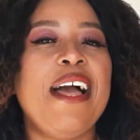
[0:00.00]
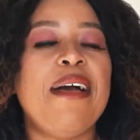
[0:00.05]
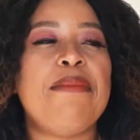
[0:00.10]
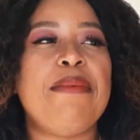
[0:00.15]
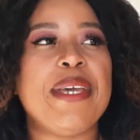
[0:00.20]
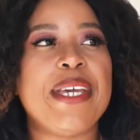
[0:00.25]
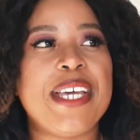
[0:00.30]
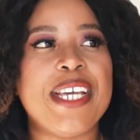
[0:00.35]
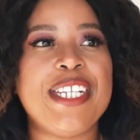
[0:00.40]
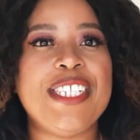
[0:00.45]

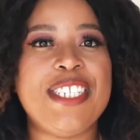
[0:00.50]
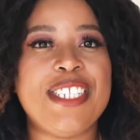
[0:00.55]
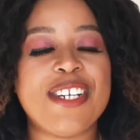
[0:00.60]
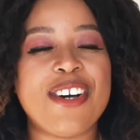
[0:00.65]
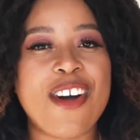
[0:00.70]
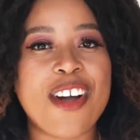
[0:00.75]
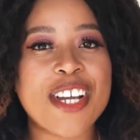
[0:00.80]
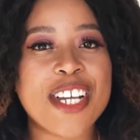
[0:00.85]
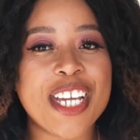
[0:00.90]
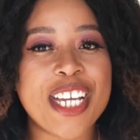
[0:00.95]
because you
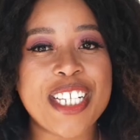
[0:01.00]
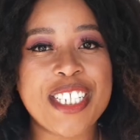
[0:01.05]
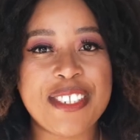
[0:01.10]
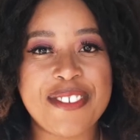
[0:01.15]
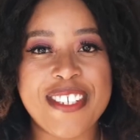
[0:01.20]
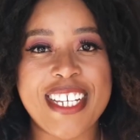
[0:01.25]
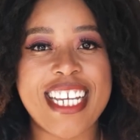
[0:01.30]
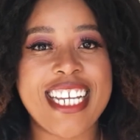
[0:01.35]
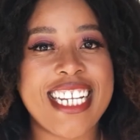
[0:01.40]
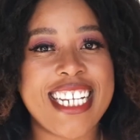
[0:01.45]
are going to
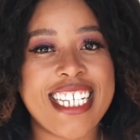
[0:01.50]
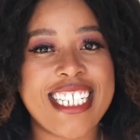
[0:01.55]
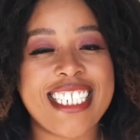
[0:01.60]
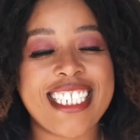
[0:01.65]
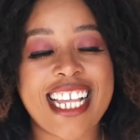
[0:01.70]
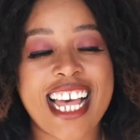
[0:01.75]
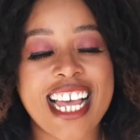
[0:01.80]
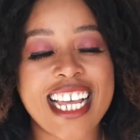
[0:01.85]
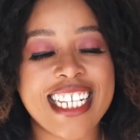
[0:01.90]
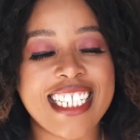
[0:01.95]
be in a
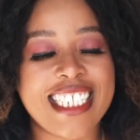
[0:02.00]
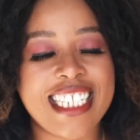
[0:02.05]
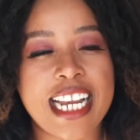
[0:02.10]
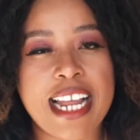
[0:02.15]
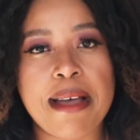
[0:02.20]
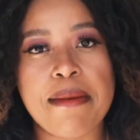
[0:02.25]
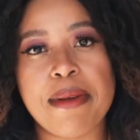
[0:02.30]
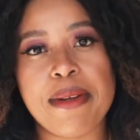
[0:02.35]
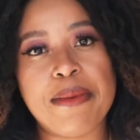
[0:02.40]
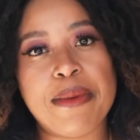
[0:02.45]
science
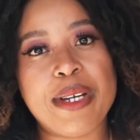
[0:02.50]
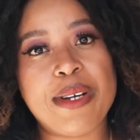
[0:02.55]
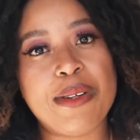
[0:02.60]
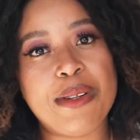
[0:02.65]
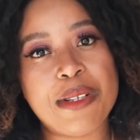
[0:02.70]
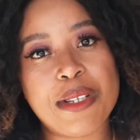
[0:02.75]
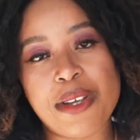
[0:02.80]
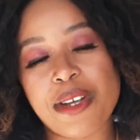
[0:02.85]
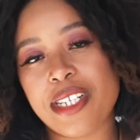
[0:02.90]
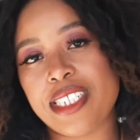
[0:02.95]
lab, and we
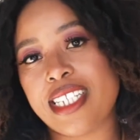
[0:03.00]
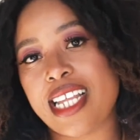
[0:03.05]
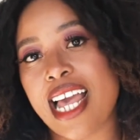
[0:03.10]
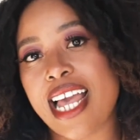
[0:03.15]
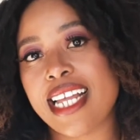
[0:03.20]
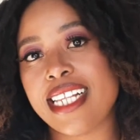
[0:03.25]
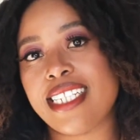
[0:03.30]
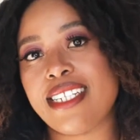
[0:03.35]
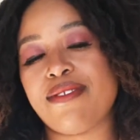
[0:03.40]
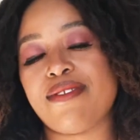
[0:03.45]
all know
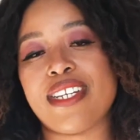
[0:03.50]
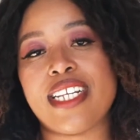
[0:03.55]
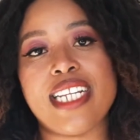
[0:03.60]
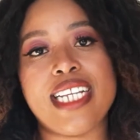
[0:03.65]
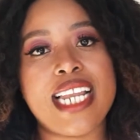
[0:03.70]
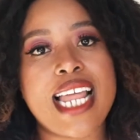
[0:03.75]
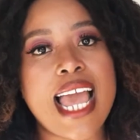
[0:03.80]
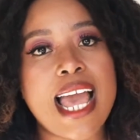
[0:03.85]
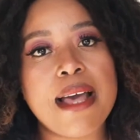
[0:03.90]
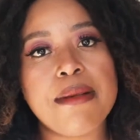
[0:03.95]
scientific
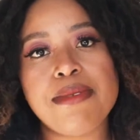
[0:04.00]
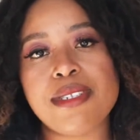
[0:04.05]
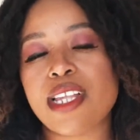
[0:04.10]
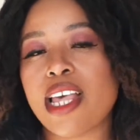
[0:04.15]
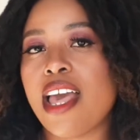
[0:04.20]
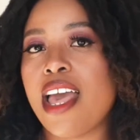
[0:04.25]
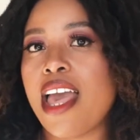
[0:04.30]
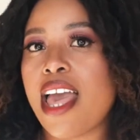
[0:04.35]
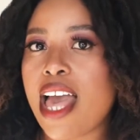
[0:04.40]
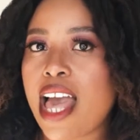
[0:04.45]
labs
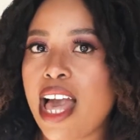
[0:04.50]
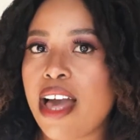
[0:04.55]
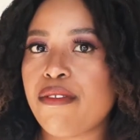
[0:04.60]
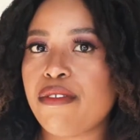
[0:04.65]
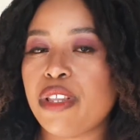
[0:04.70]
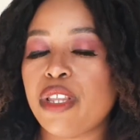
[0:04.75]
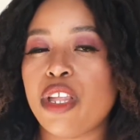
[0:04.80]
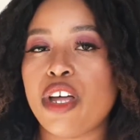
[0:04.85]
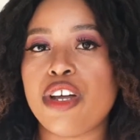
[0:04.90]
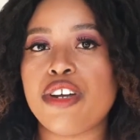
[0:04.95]
have
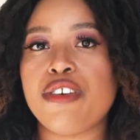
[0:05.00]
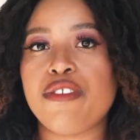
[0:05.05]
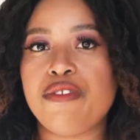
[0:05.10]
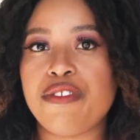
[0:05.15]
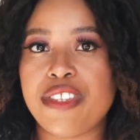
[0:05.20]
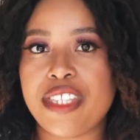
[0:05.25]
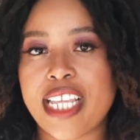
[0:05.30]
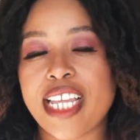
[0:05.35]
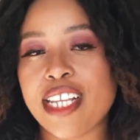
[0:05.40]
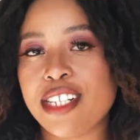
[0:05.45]
a lot
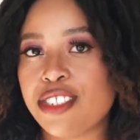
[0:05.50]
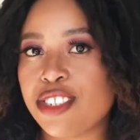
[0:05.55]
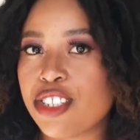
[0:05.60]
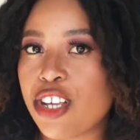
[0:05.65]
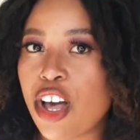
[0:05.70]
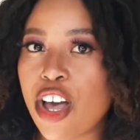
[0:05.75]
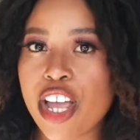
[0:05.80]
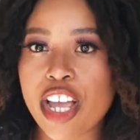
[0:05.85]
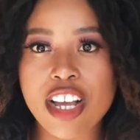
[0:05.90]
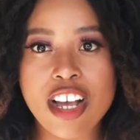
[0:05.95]
of things
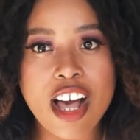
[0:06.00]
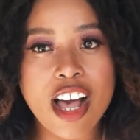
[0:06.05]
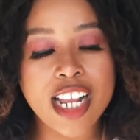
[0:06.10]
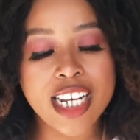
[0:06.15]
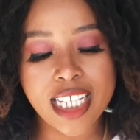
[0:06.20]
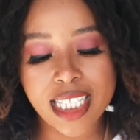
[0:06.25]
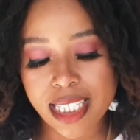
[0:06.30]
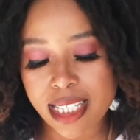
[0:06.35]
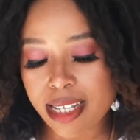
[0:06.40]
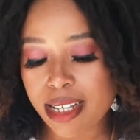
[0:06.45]
going on
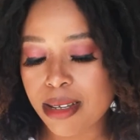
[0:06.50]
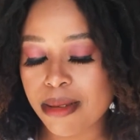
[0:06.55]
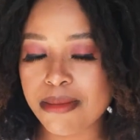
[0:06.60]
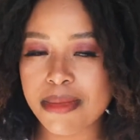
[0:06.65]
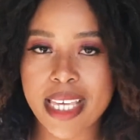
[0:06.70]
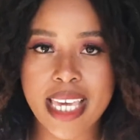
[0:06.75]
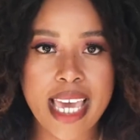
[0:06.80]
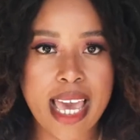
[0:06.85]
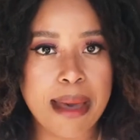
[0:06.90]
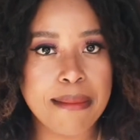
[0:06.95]
in
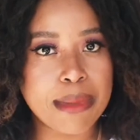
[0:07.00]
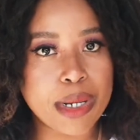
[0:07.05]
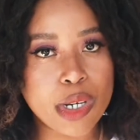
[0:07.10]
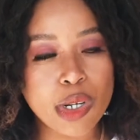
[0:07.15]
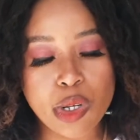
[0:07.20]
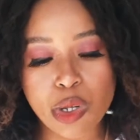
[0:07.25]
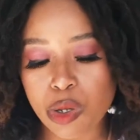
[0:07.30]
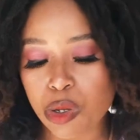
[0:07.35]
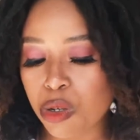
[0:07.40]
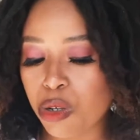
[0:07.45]
them,
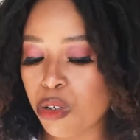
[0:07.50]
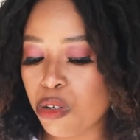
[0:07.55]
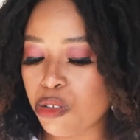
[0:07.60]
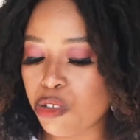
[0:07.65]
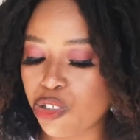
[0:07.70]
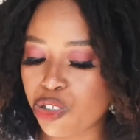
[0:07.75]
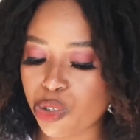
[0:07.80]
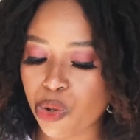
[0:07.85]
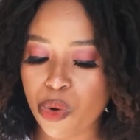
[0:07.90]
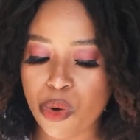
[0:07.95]

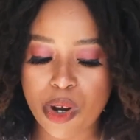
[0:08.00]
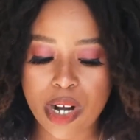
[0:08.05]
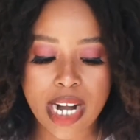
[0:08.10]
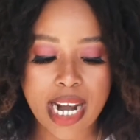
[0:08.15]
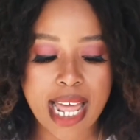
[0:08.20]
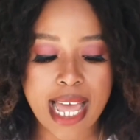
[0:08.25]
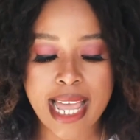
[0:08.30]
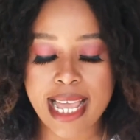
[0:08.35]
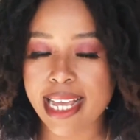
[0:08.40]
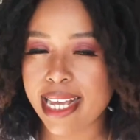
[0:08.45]
chemicals or
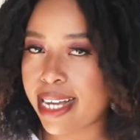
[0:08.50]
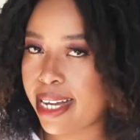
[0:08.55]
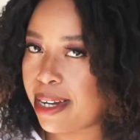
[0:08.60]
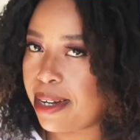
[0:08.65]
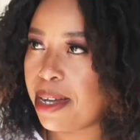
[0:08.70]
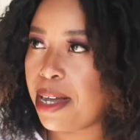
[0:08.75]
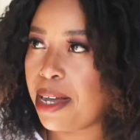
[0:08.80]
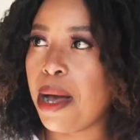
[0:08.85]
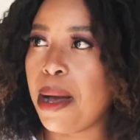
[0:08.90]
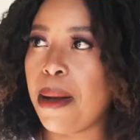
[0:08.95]
like
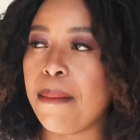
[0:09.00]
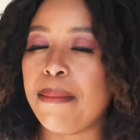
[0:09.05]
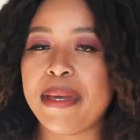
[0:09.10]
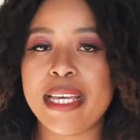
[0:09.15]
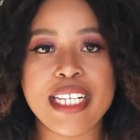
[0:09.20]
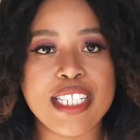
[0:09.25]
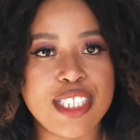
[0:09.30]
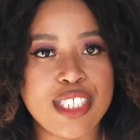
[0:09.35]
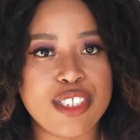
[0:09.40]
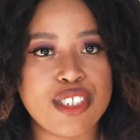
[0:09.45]

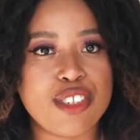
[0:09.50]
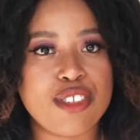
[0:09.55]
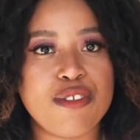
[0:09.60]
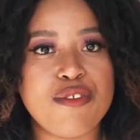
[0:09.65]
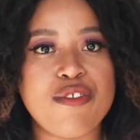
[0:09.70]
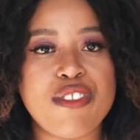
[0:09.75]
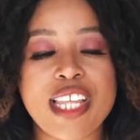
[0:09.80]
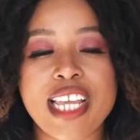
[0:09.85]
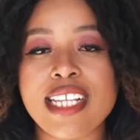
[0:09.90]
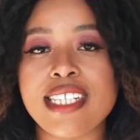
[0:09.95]
pieces
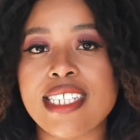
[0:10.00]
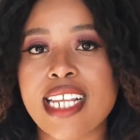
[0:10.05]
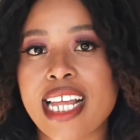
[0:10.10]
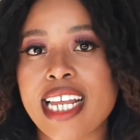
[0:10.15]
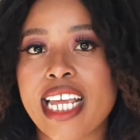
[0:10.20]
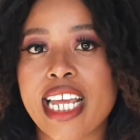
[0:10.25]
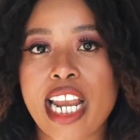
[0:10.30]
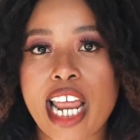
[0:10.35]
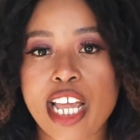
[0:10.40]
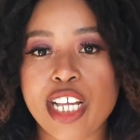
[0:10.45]
of things that
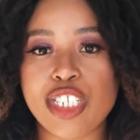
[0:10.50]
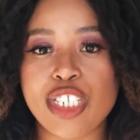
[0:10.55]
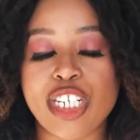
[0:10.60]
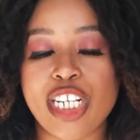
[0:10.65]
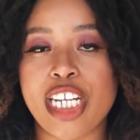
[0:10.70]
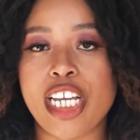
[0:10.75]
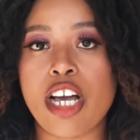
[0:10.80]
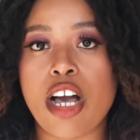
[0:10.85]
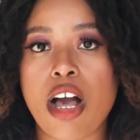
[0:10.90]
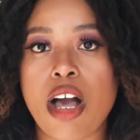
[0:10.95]
can
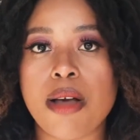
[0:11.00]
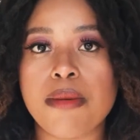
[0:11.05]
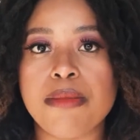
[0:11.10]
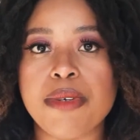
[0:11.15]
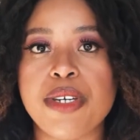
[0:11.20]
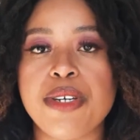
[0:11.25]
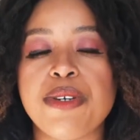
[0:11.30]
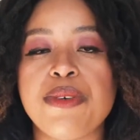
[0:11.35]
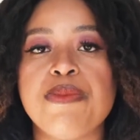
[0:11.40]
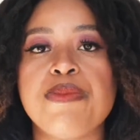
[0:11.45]
actually harm
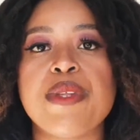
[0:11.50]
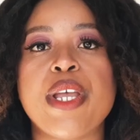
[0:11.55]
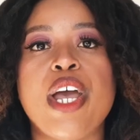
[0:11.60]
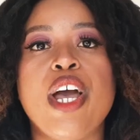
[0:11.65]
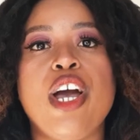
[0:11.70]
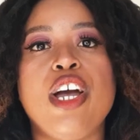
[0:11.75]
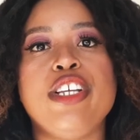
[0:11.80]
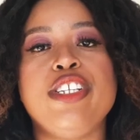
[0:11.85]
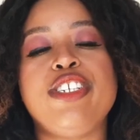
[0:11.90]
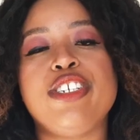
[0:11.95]
you.
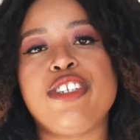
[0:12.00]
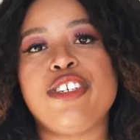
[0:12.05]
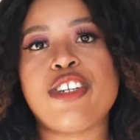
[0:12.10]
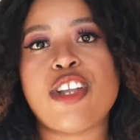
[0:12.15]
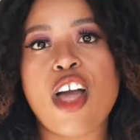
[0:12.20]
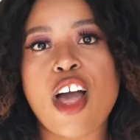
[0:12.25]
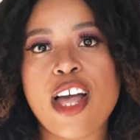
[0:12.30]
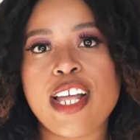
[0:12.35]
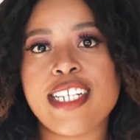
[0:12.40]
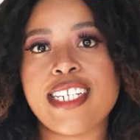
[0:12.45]
Do
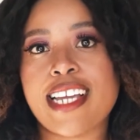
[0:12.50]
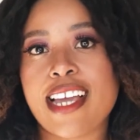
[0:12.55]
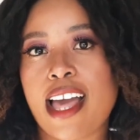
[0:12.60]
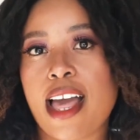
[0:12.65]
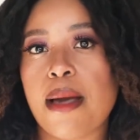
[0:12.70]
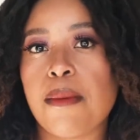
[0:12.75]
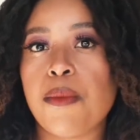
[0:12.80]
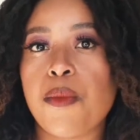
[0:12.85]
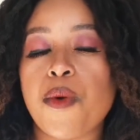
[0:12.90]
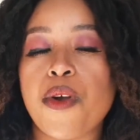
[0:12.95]
not
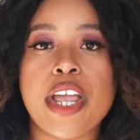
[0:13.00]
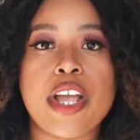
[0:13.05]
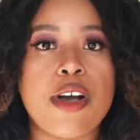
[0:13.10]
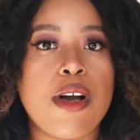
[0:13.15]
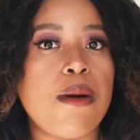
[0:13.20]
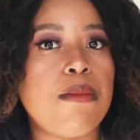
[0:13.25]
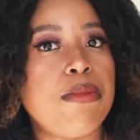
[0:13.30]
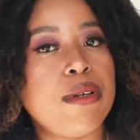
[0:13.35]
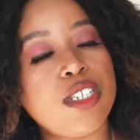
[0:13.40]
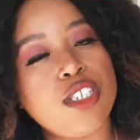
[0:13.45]
come wearing
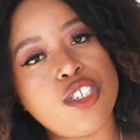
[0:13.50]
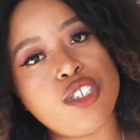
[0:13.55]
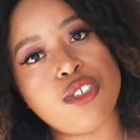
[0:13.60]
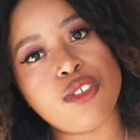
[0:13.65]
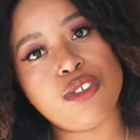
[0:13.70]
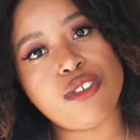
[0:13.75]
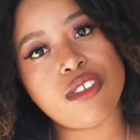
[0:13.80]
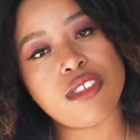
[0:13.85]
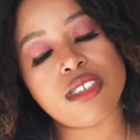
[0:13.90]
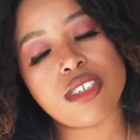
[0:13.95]
open
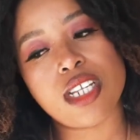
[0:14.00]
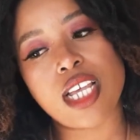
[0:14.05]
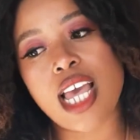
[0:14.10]
shoes.